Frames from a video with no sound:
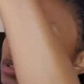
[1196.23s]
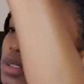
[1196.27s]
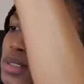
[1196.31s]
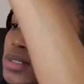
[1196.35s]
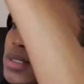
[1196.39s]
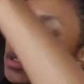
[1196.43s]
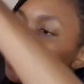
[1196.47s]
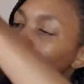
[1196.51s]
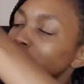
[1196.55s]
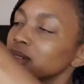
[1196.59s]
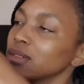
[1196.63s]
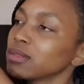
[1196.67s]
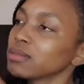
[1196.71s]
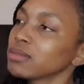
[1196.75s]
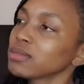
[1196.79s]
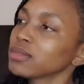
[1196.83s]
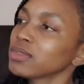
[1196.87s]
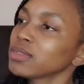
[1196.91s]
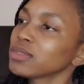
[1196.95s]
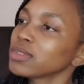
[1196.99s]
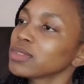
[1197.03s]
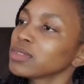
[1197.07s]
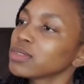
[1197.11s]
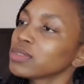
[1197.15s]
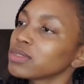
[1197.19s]
So
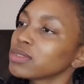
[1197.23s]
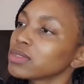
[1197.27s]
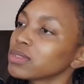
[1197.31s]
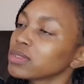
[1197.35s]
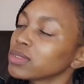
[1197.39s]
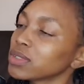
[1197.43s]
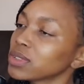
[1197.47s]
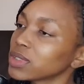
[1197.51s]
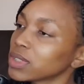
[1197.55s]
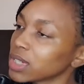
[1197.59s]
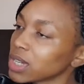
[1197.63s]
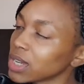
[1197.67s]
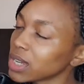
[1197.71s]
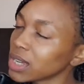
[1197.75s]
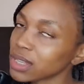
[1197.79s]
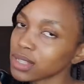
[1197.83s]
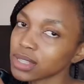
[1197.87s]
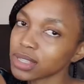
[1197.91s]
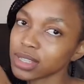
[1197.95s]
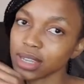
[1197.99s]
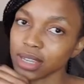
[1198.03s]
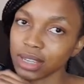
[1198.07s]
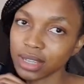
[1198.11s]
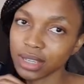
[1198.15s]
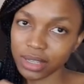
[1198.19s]
I had
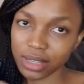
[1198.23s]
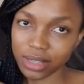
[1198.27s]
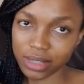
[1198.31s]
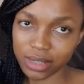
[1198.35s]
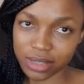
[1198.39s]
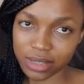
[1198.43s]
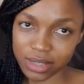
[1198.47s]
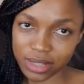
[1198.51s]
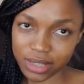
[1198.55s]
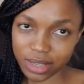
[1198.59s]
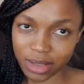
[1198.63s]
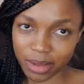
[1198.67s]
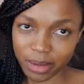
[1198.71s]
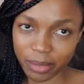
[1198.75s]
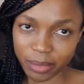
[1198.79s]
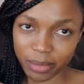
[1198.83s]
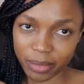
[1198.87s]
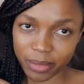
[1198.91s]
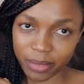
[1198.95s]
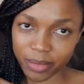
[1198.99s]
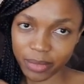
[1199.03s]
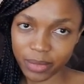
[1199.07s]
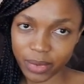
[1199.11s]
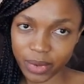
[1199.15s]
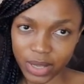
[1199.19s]
taken
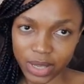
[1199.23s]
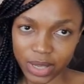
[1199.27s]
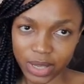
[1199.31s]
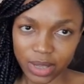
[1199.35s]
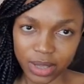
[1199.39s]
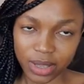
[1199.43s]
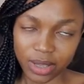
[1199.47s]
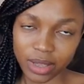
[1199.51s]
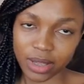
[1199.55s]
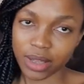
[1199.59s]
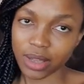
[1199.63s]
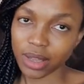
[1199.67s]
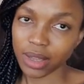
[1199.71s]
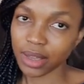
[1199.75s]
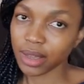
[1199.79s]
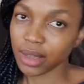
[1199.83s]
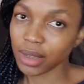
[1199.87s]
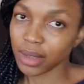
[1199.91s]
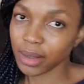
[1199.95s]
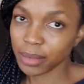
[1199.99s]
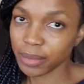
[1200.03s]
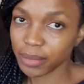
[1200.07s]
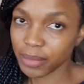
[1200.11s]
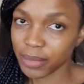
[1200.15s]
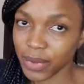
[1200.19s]
some
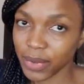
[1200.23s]
a